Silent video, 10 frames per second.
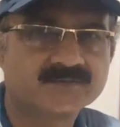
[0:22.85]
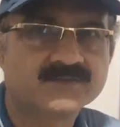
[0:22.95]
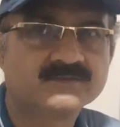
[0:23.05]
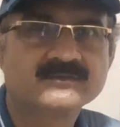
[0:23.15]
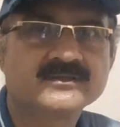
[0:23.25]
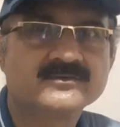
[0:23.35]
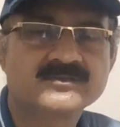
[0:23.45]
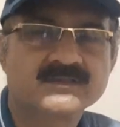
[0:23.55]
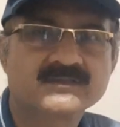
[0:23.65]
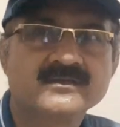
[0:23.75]
We do not
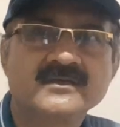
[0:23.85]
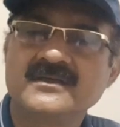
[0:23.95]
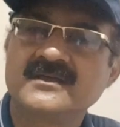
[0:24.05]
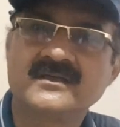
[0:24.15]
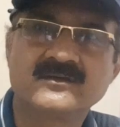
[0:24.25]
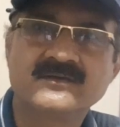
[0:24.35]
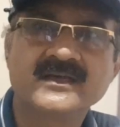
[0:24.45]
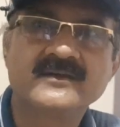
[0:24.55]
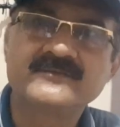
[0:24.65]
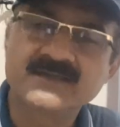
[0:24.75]
use it in our
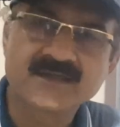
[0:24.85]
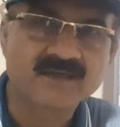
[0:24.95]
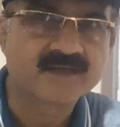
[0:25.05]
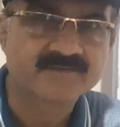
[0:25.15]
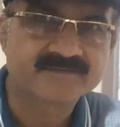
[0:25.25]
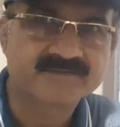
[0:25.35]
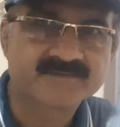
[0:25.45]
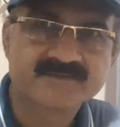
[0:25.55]
everyday life.